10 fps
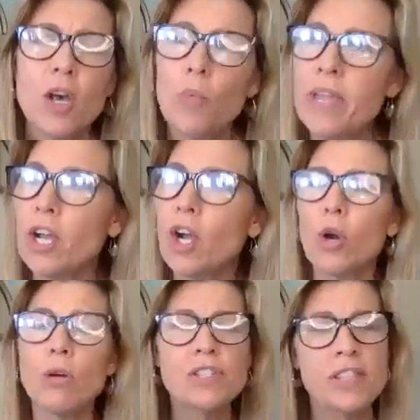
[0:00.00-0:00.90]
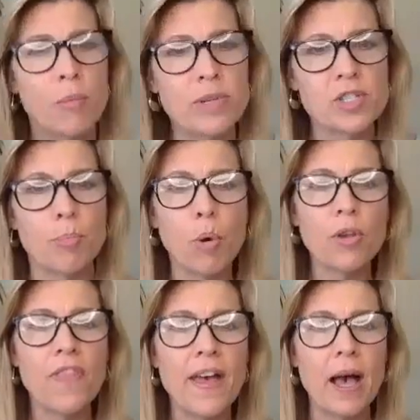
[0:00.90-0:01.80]
encourage them, we
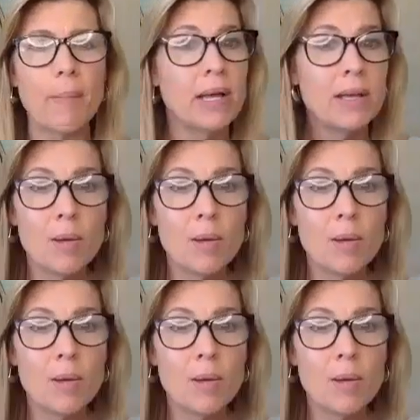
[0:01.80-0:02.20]
support them,